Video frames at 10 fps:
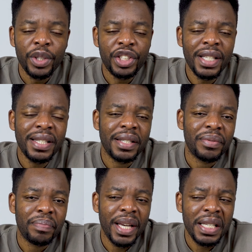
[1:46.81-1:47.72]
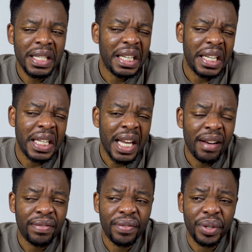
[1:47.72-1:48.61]
which is basically
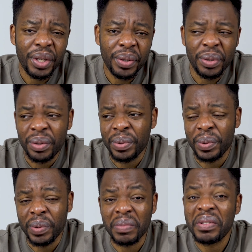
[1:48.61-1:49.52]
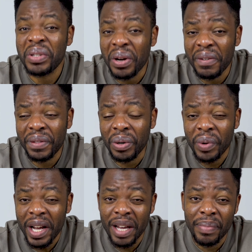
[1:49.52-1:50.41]
enough for you to surf the
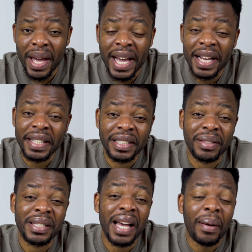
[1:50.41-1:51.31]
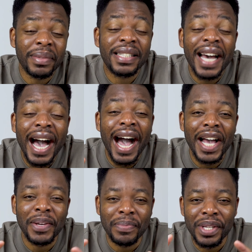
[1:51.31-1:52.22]
web and
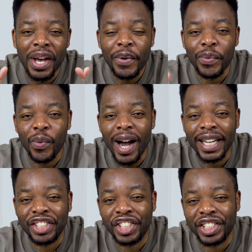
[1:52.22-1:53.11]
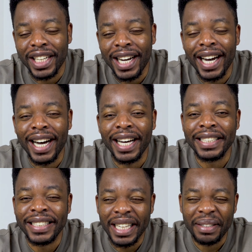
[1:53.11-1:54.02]
sometimes watch uh,
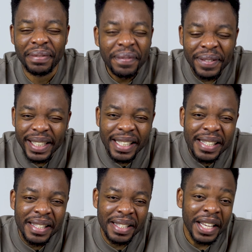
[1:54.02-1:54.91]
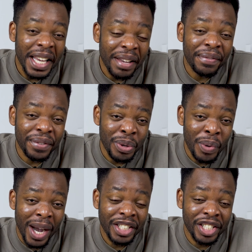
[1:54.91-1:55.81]
Netflix if
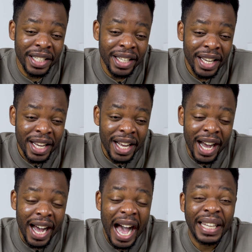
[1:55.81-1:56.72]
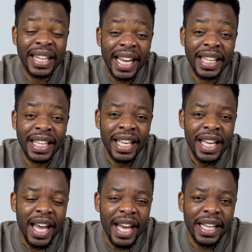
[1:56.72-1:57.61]
you actually uh, are lucky,
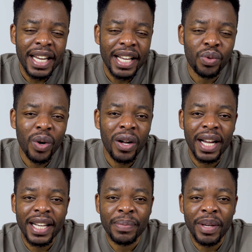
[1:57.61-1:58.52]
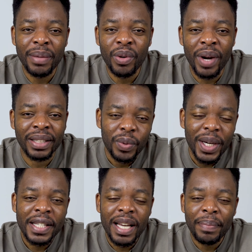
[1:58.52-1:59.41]
and as well as maybe what
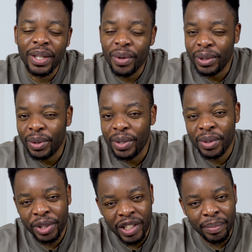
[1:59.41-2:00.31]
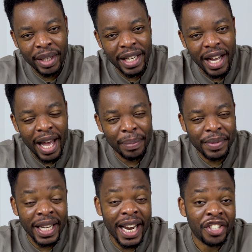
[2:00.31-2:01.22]
WhatsApp and all those social media apps
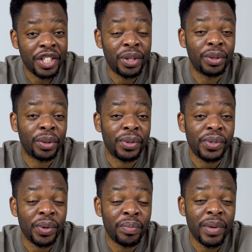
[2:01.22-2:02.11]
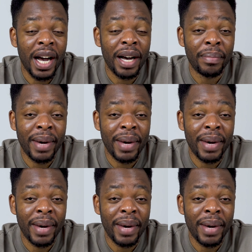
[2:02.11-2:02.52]
that actually don't consume uh,